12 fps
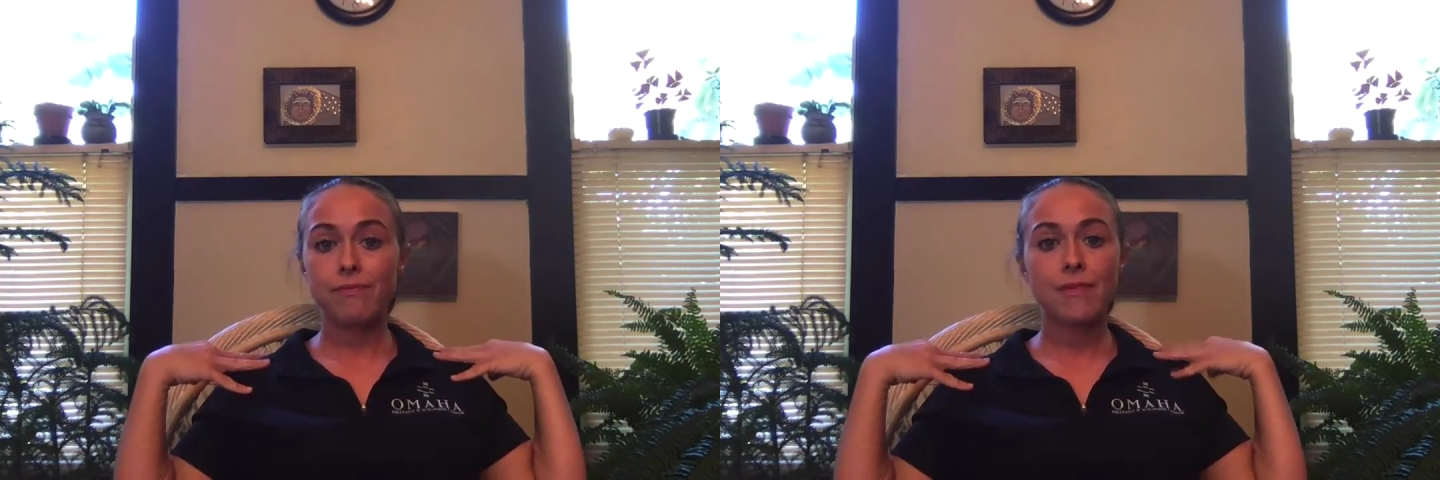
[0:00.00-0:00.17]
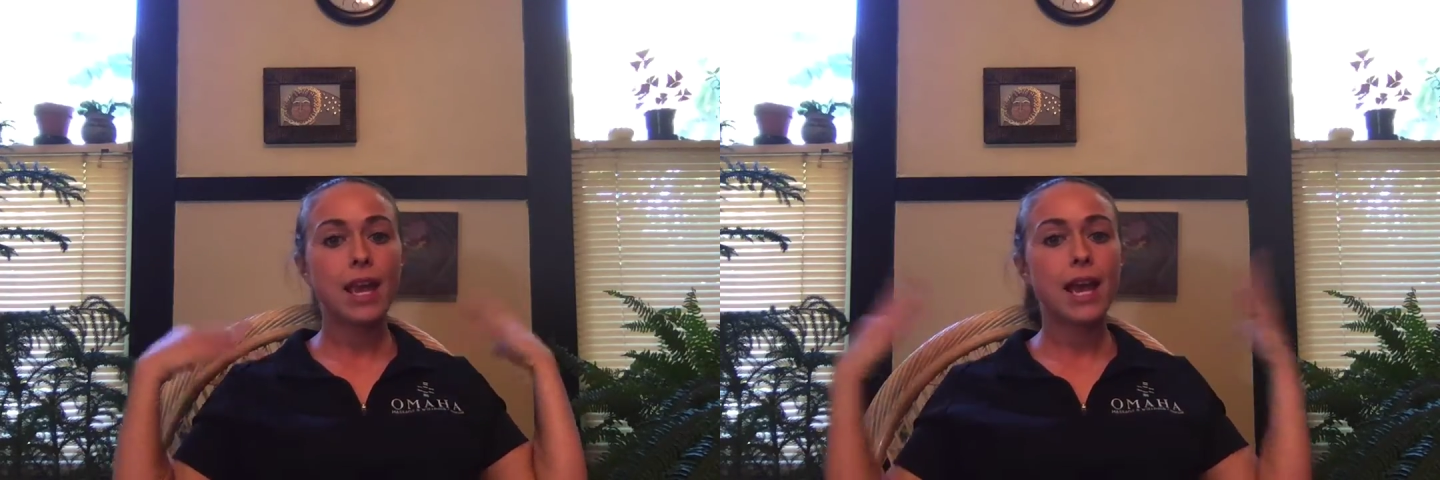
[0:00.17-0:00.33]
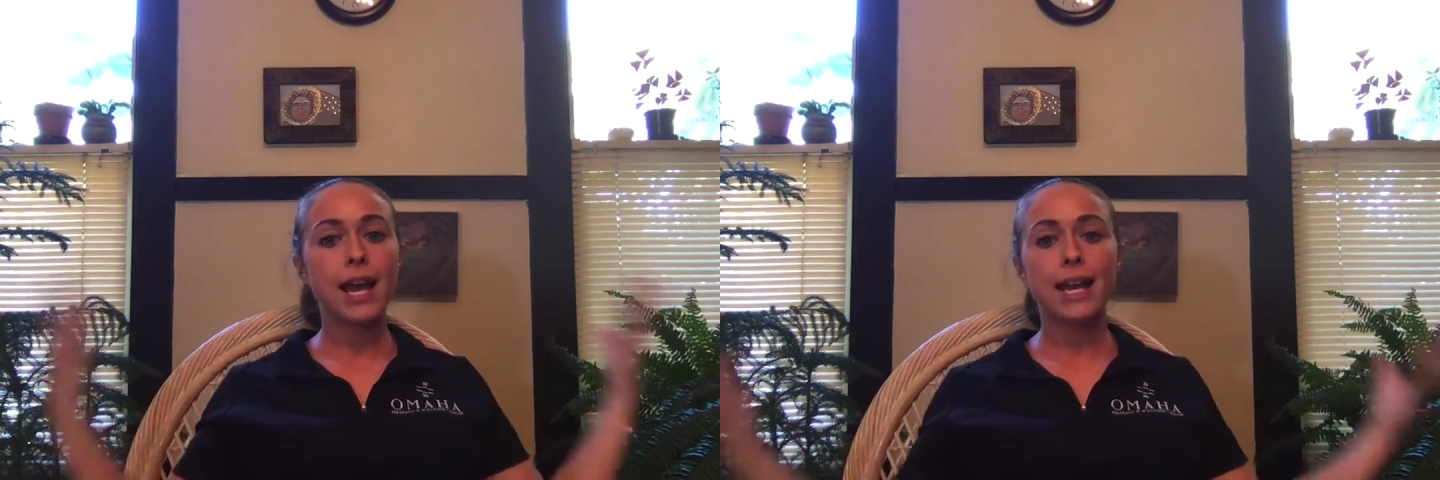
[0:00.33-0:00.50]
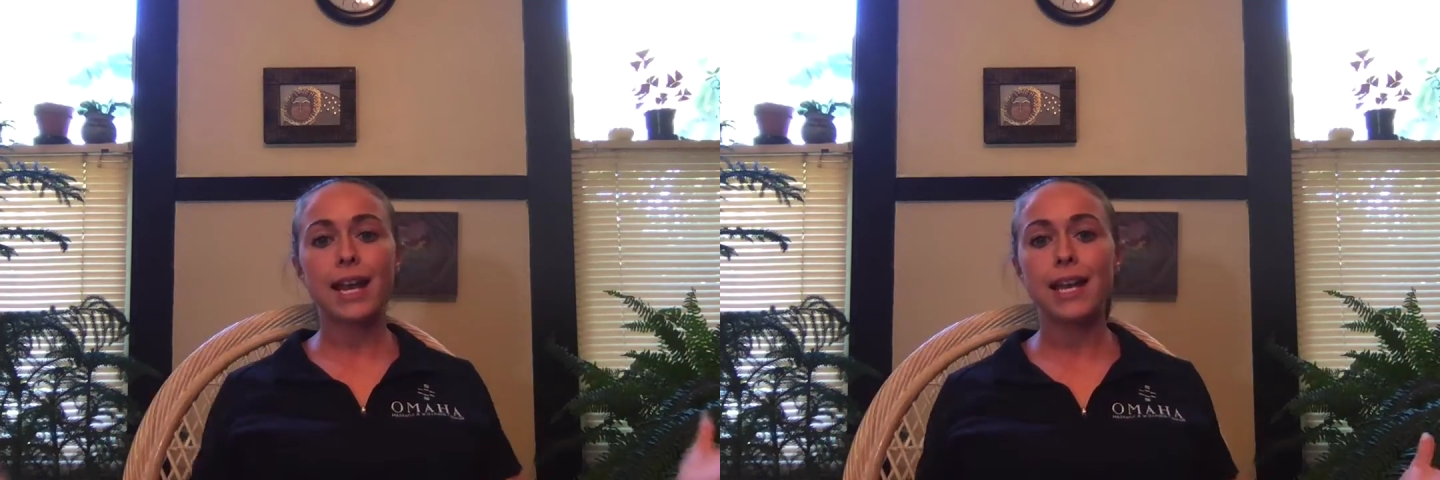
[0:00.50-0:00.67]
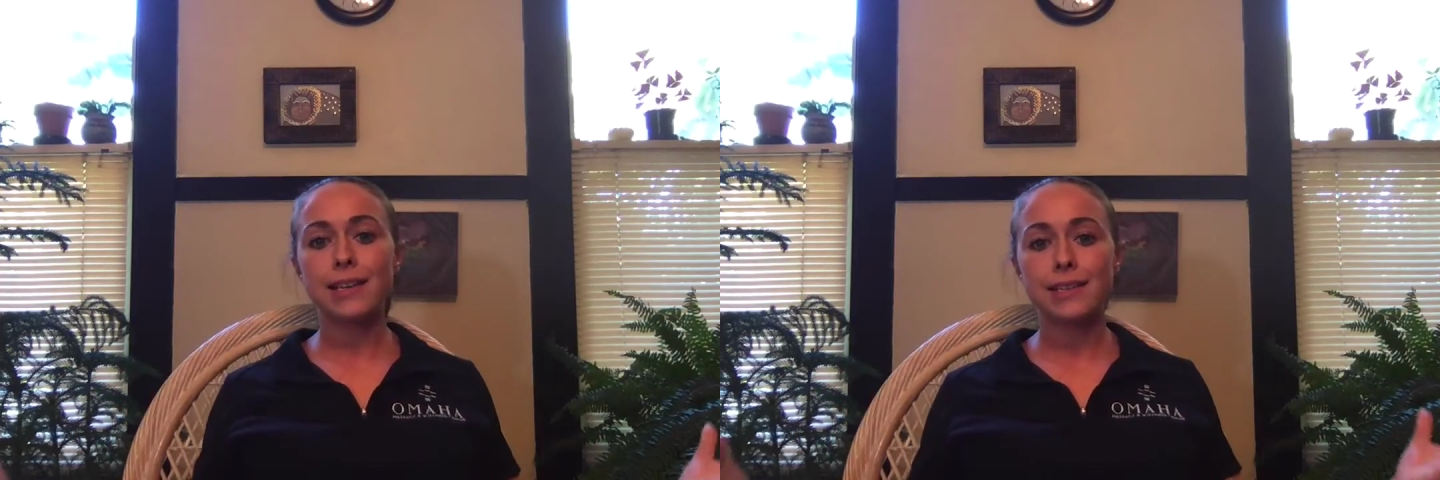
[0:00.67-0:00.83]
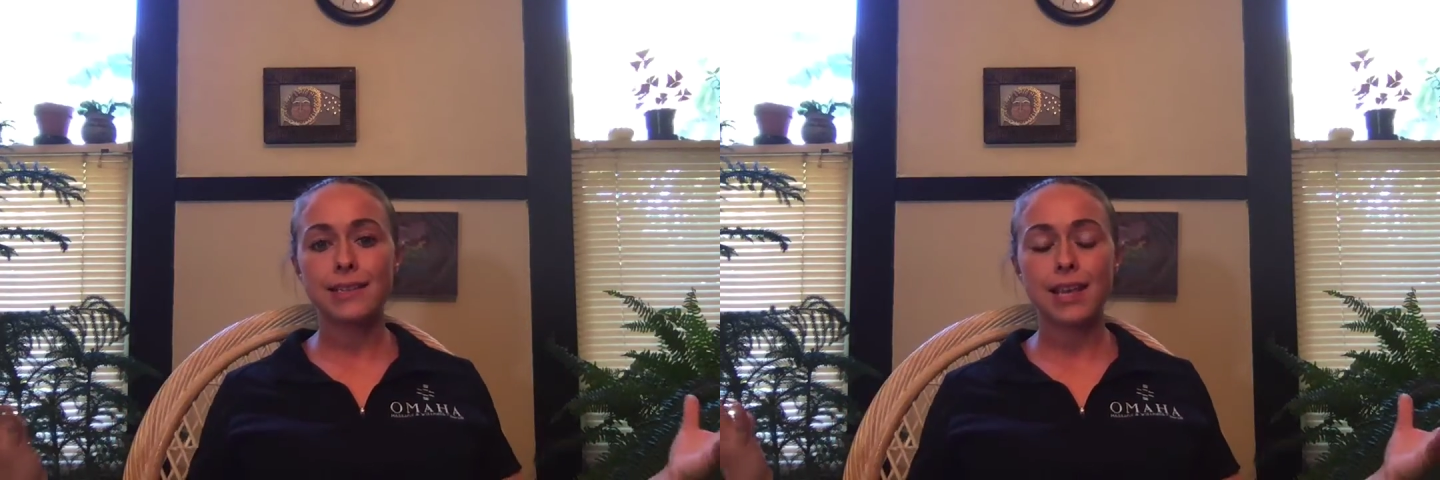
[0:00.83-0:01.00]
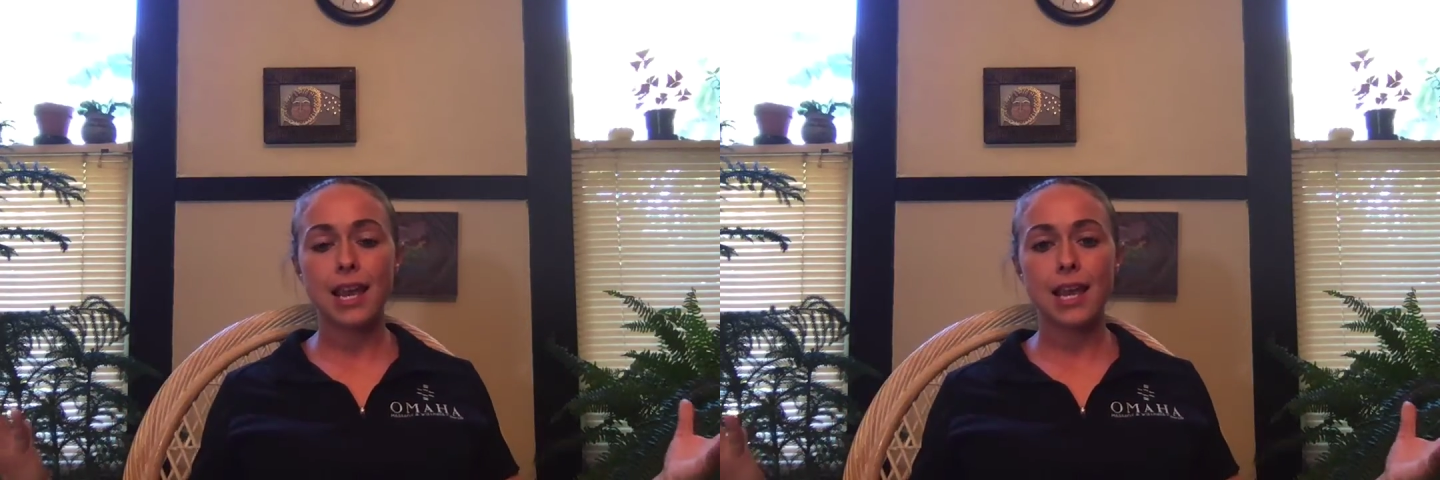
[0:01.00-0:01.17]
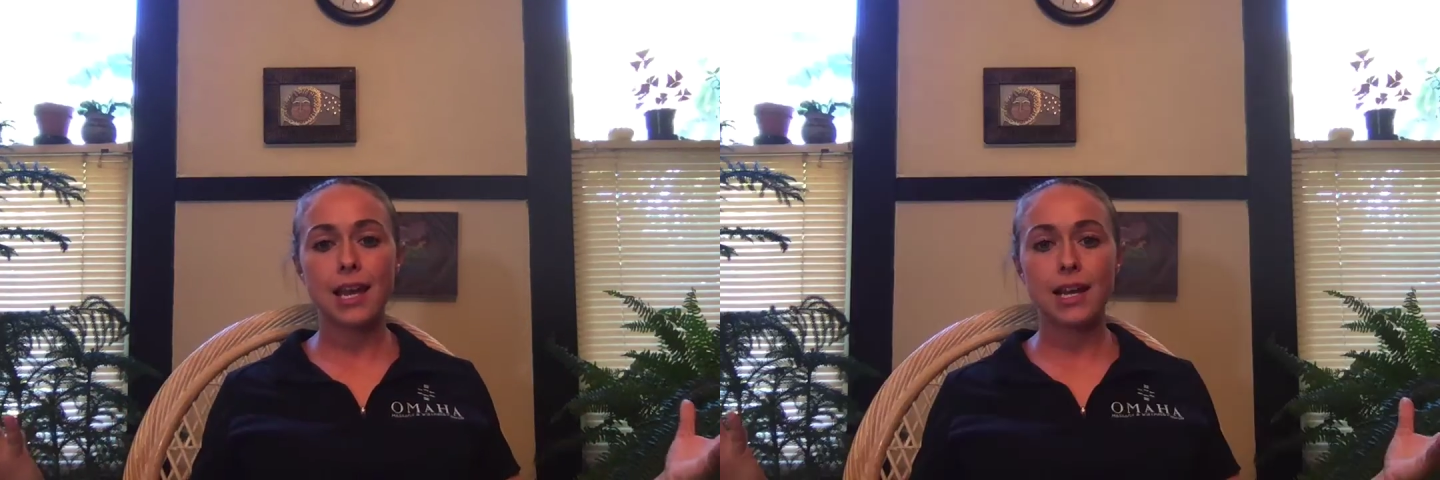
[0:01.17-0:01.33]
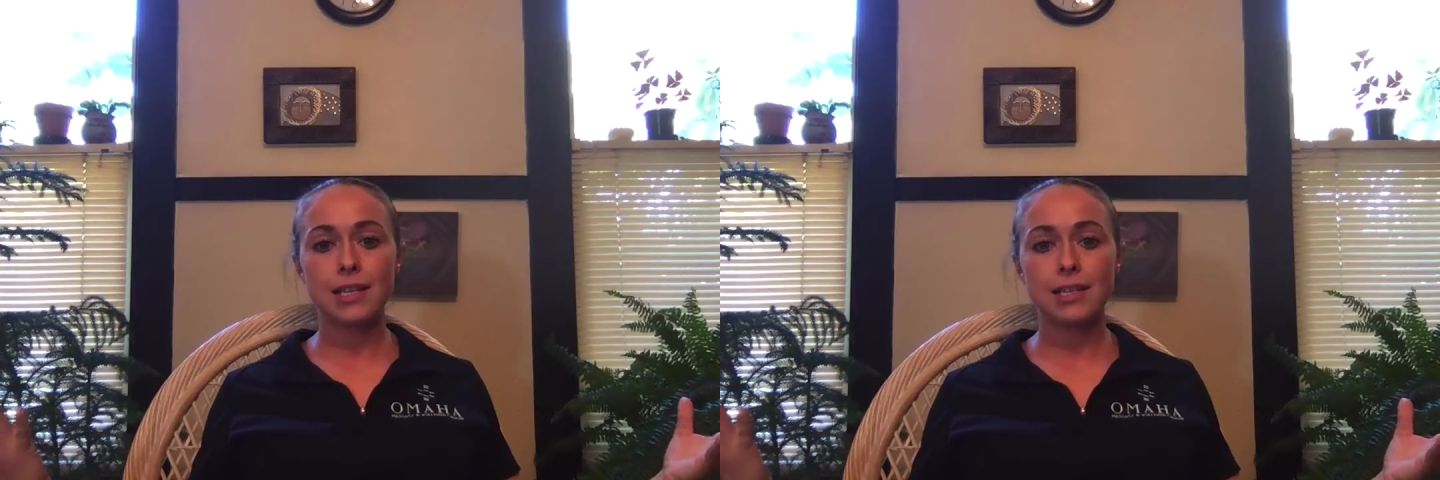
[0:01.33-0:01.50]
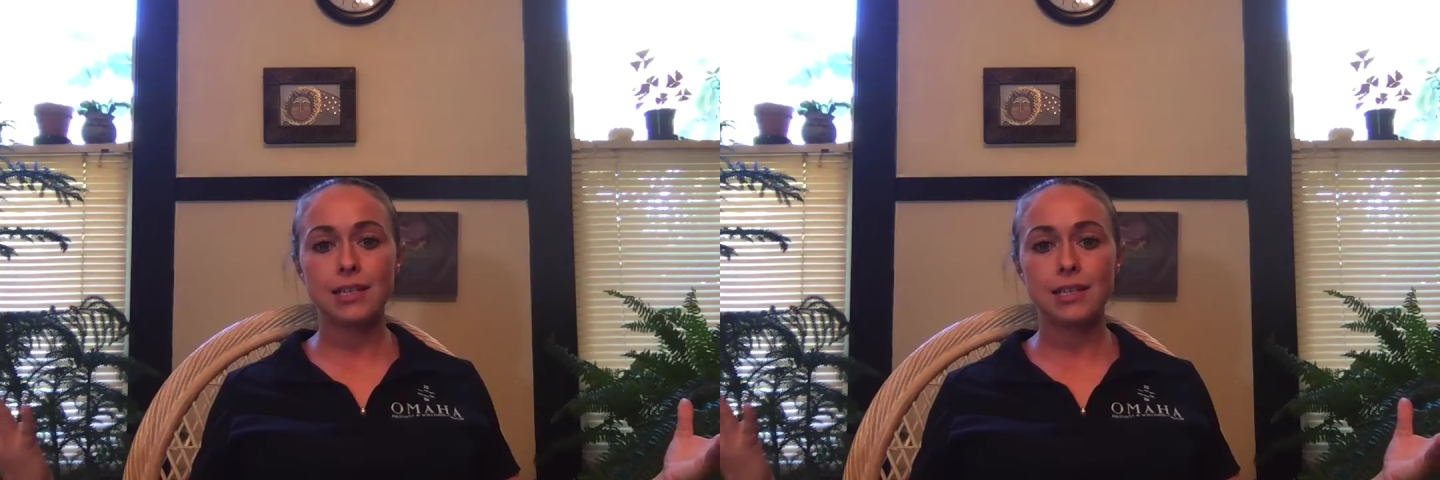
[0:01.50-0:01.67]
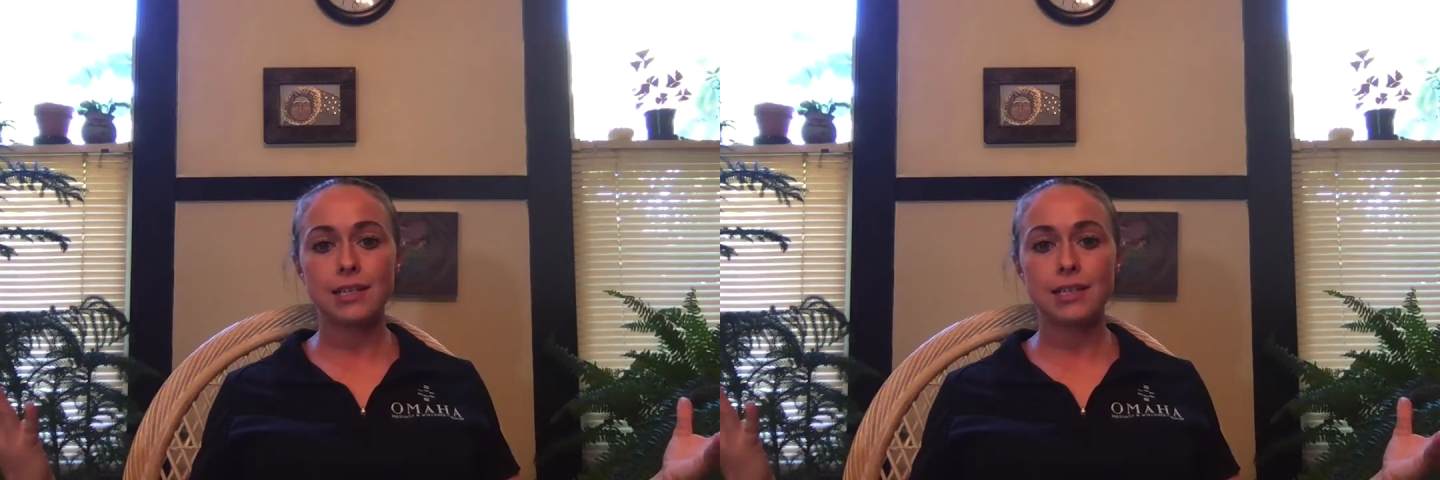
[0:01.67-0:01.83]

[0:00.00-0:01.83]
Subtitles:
headaches and